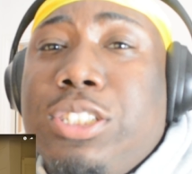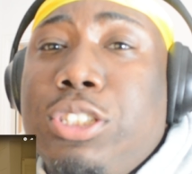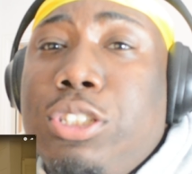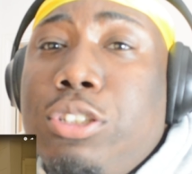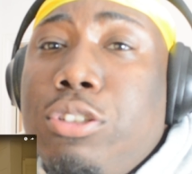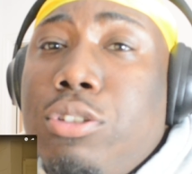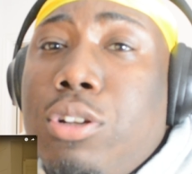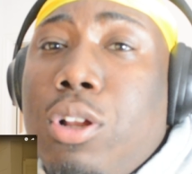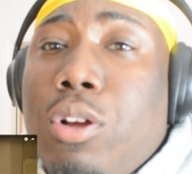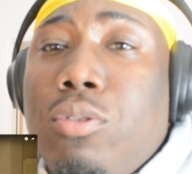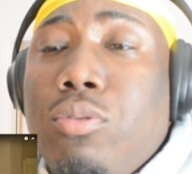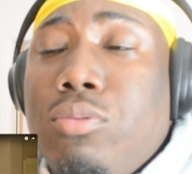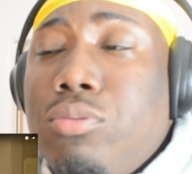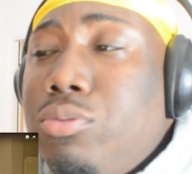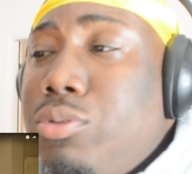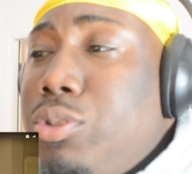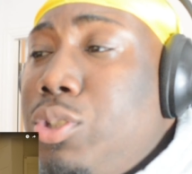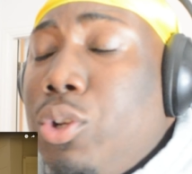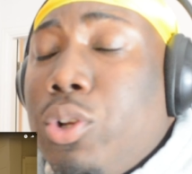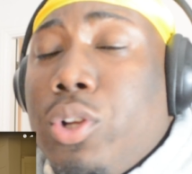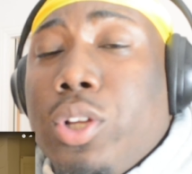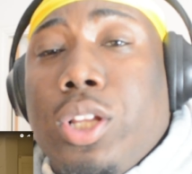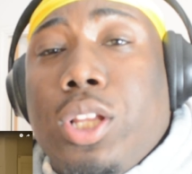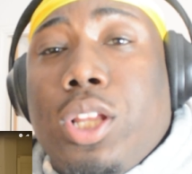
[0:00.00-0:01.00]
You know, you
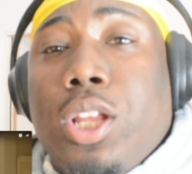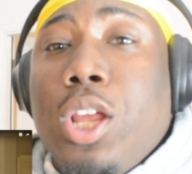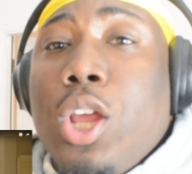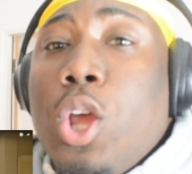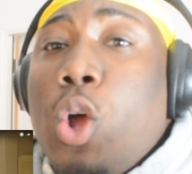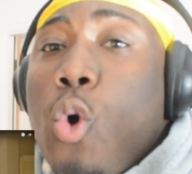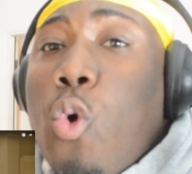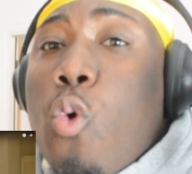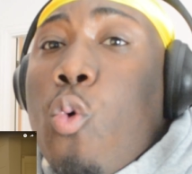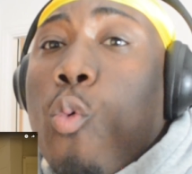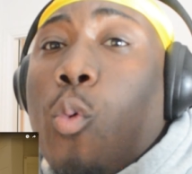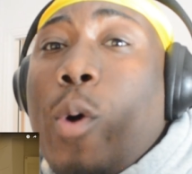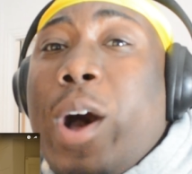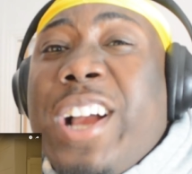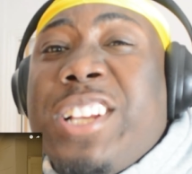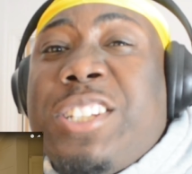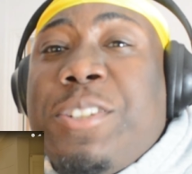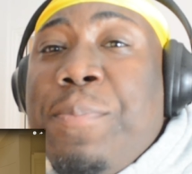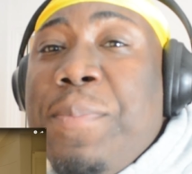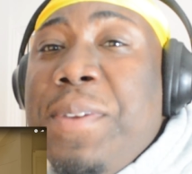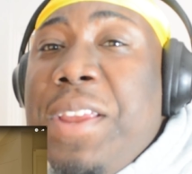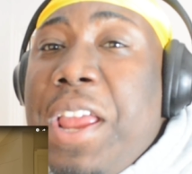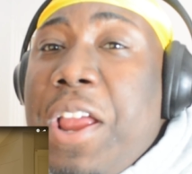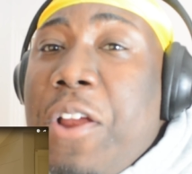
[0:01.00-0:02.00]
could watch
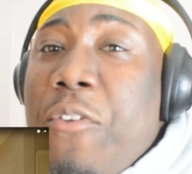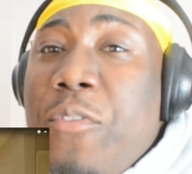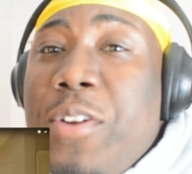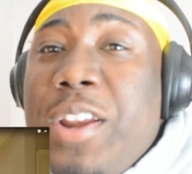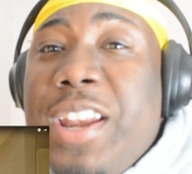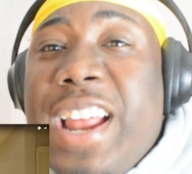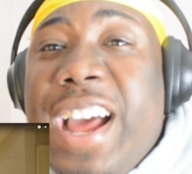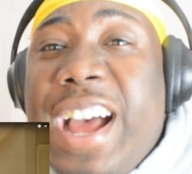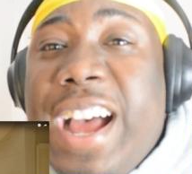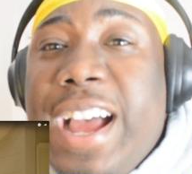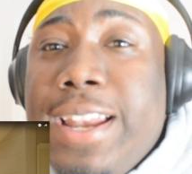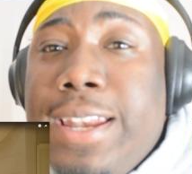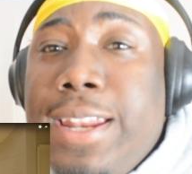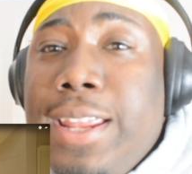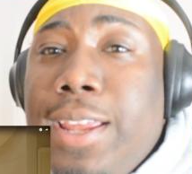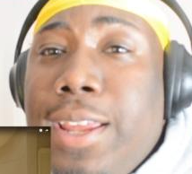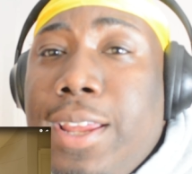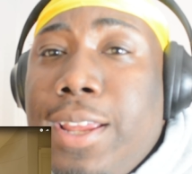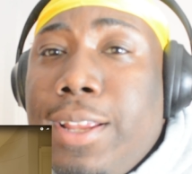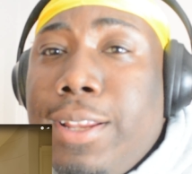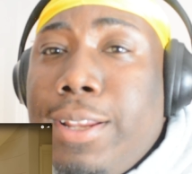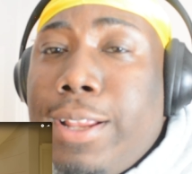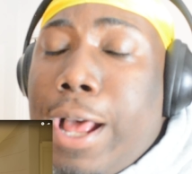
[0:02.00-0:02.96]
me every now and then.